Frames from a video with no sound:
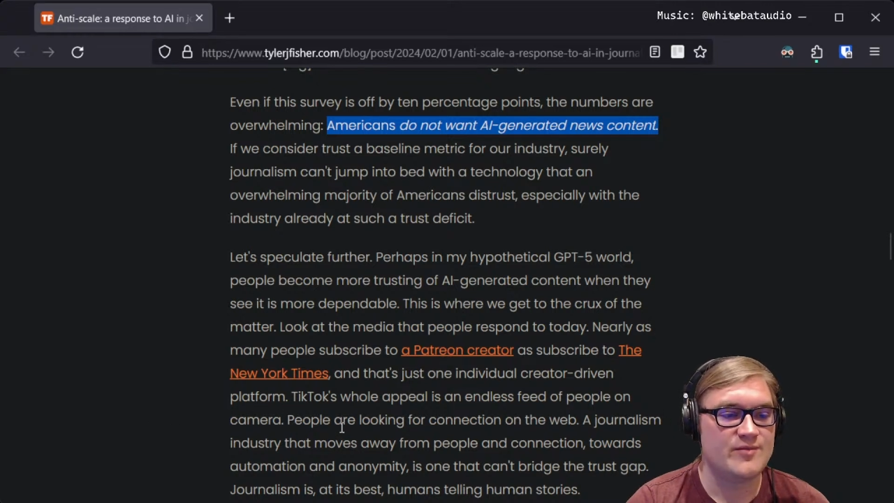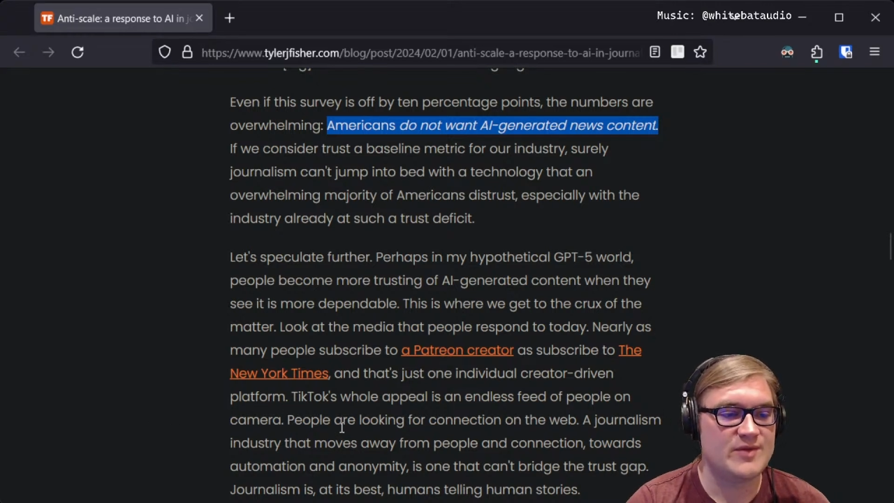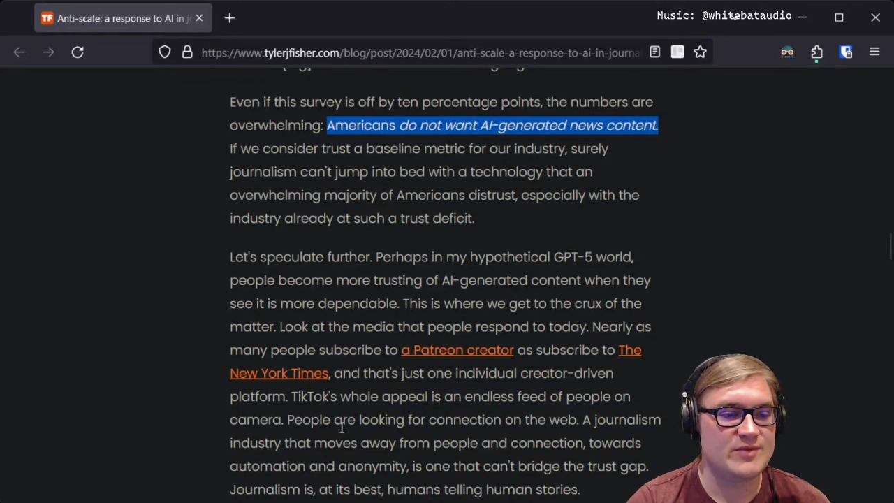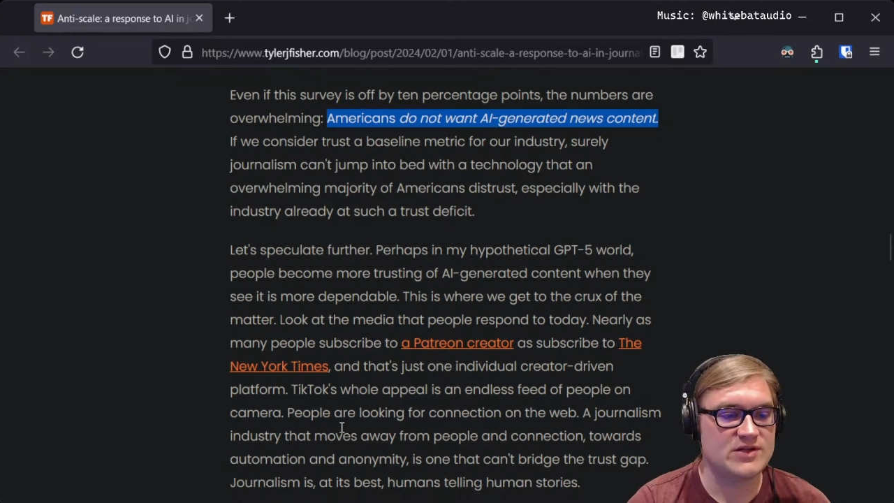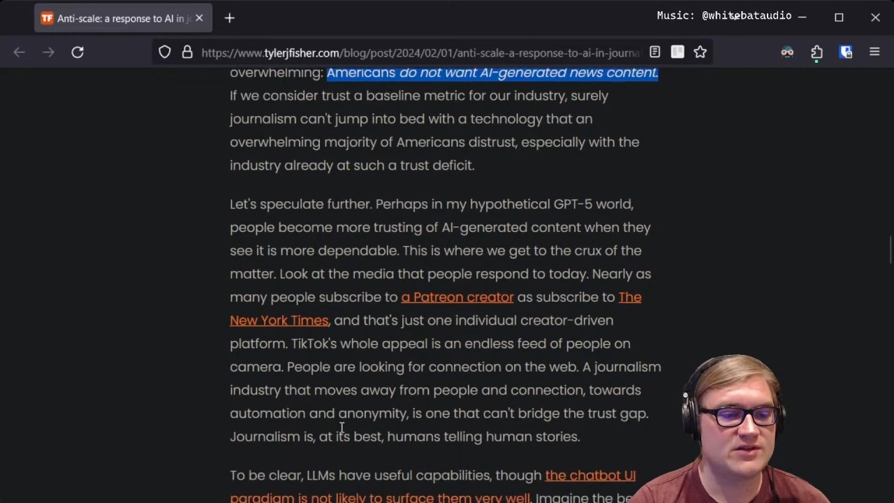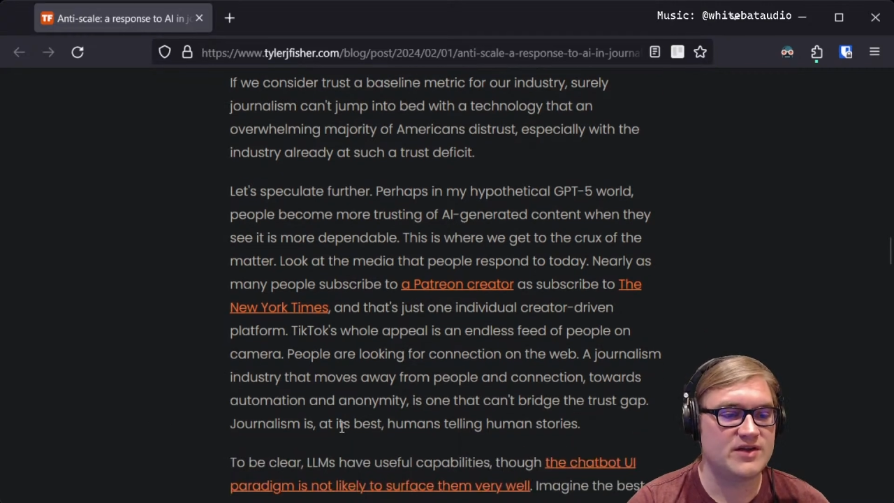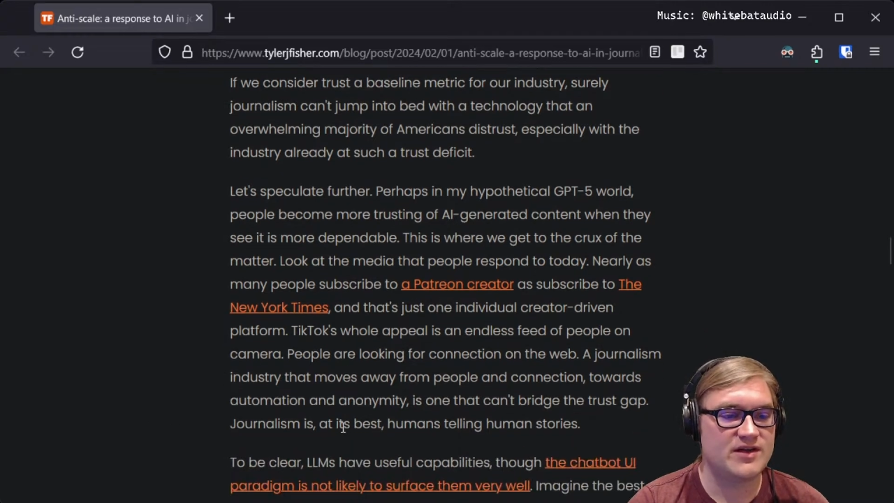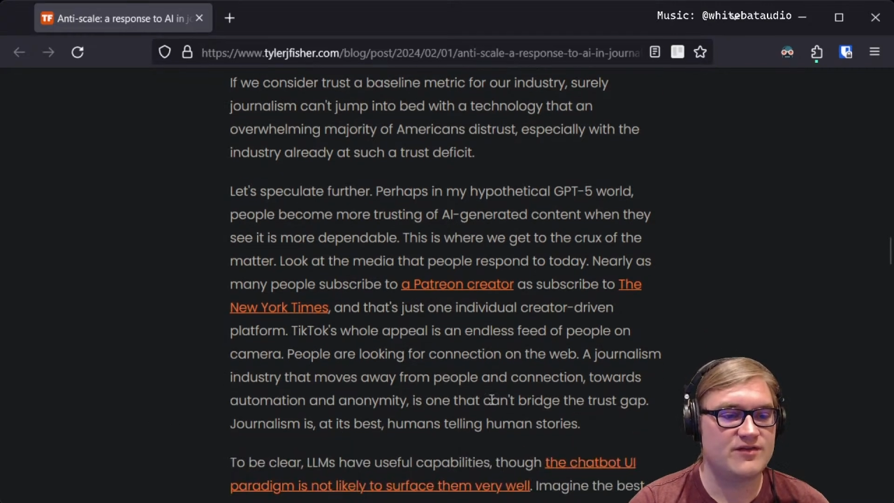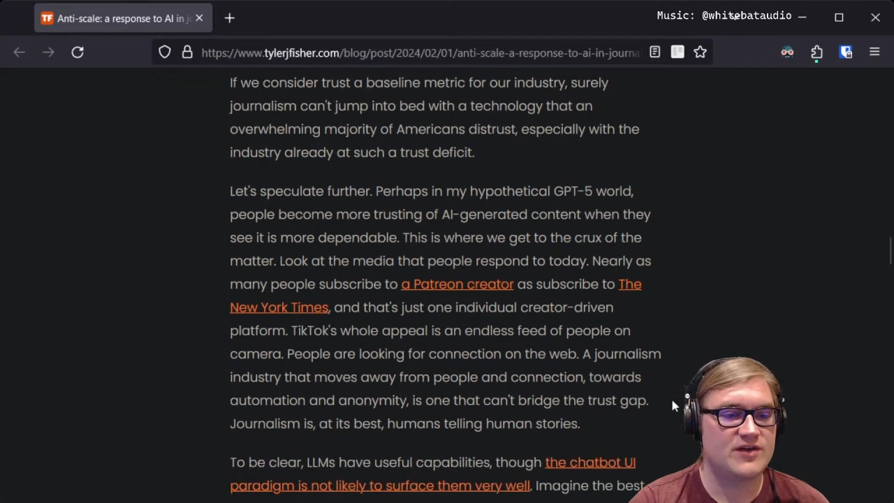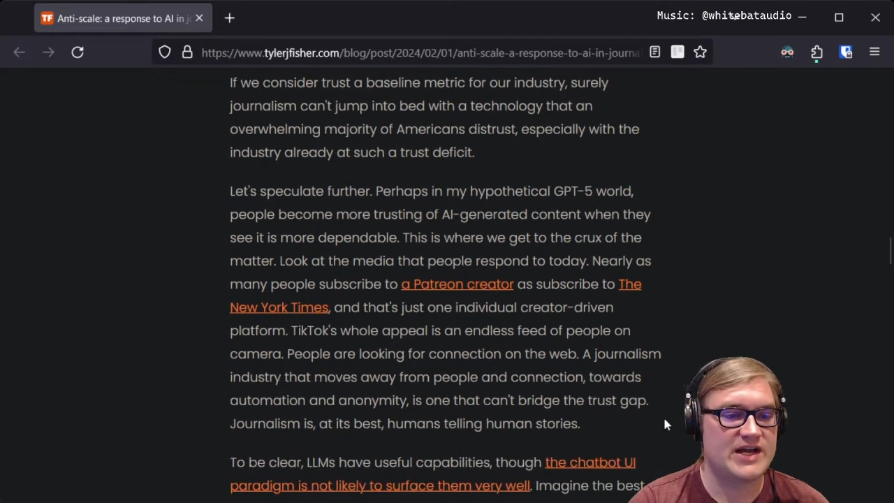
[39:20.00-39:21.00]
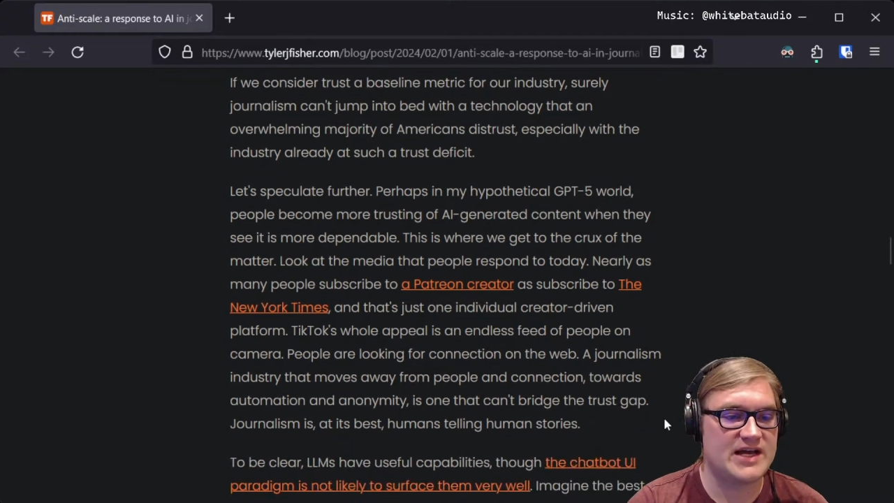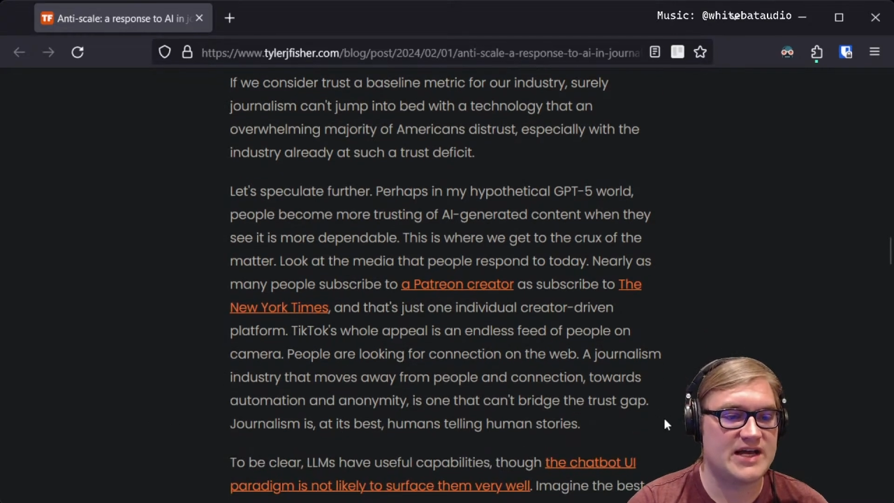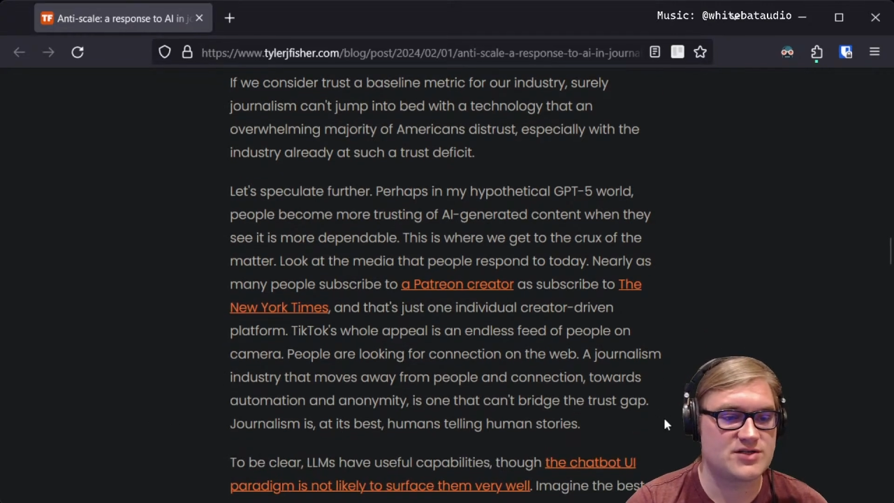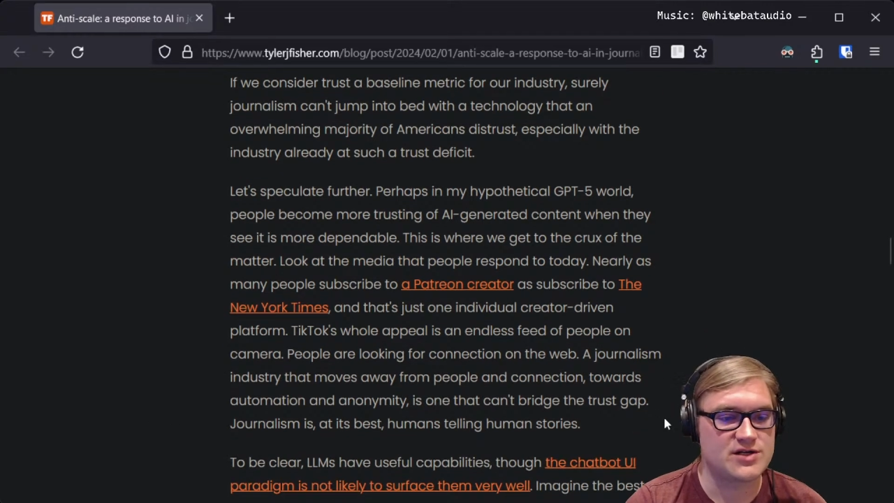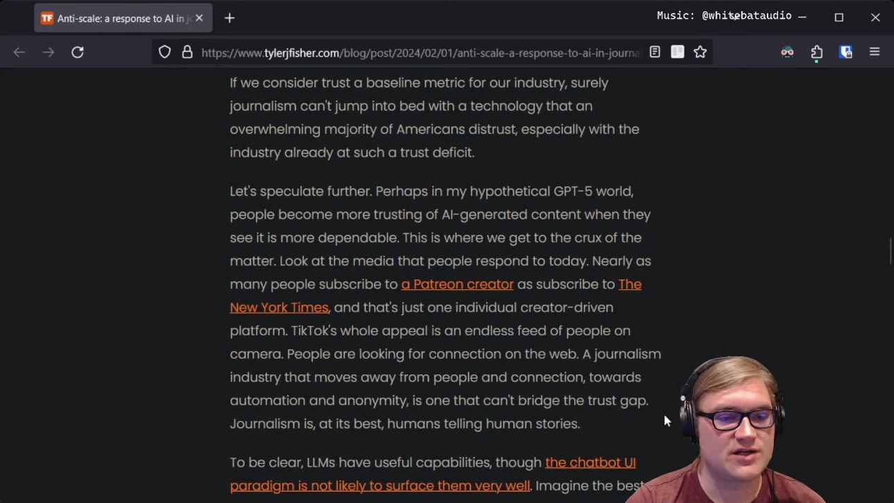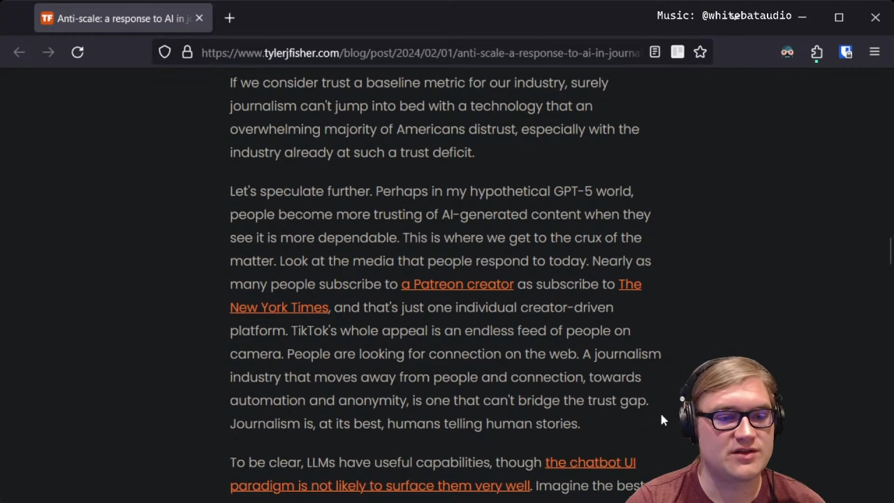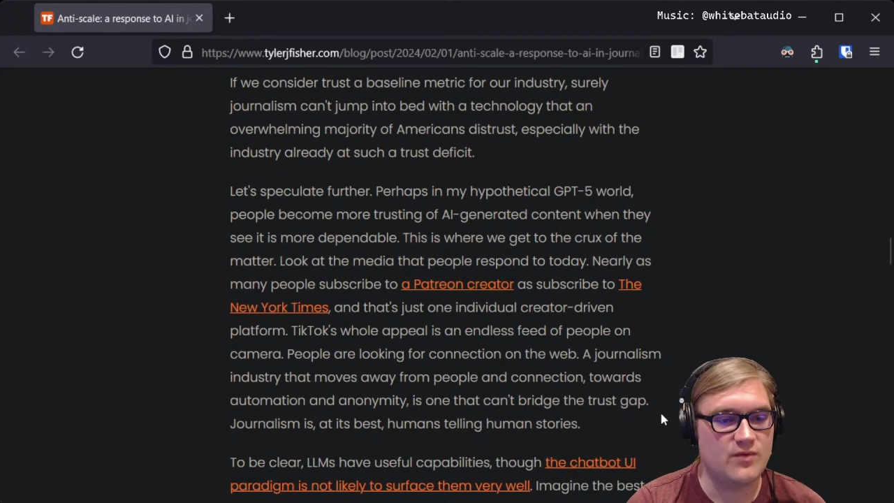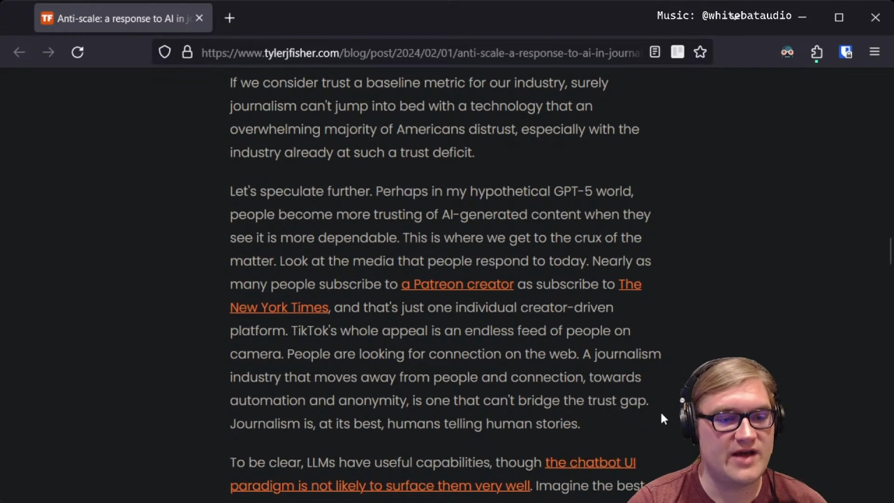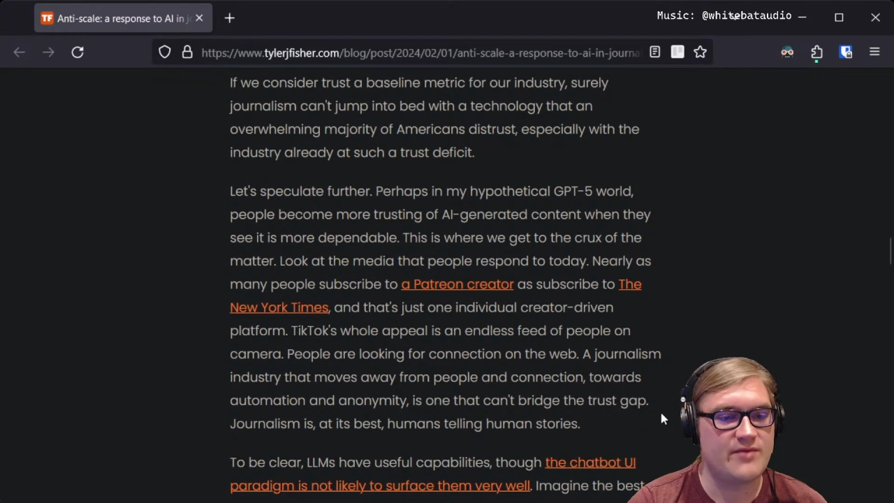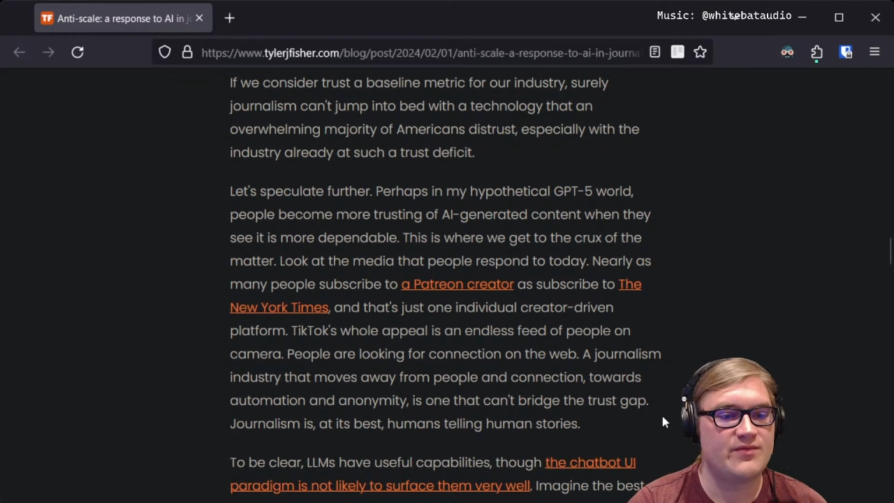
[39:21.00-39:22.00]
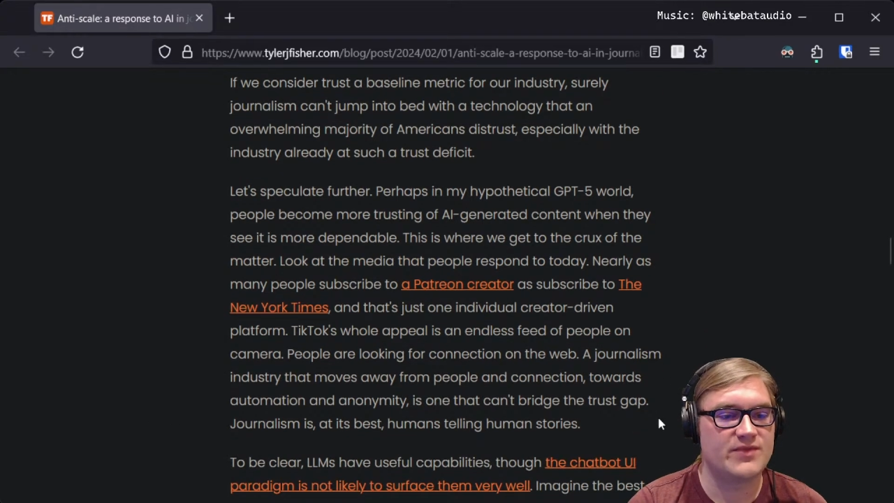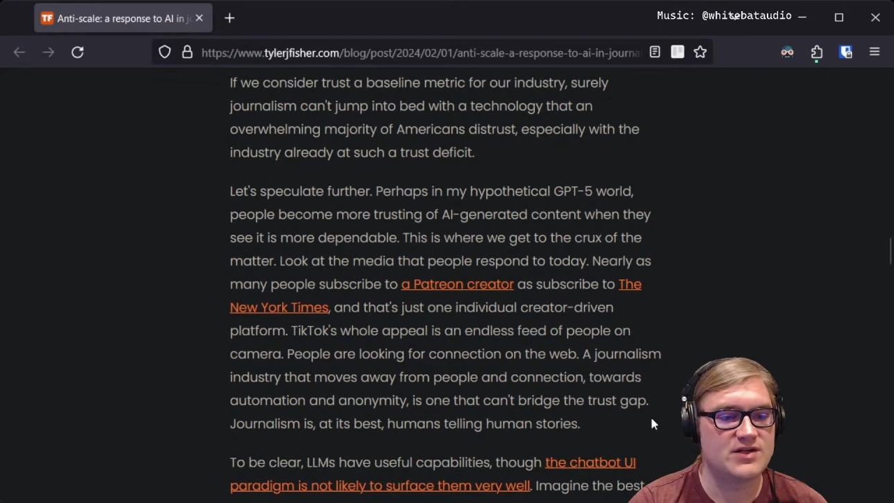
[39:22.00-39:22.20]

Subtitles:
People are looking for connection on the web.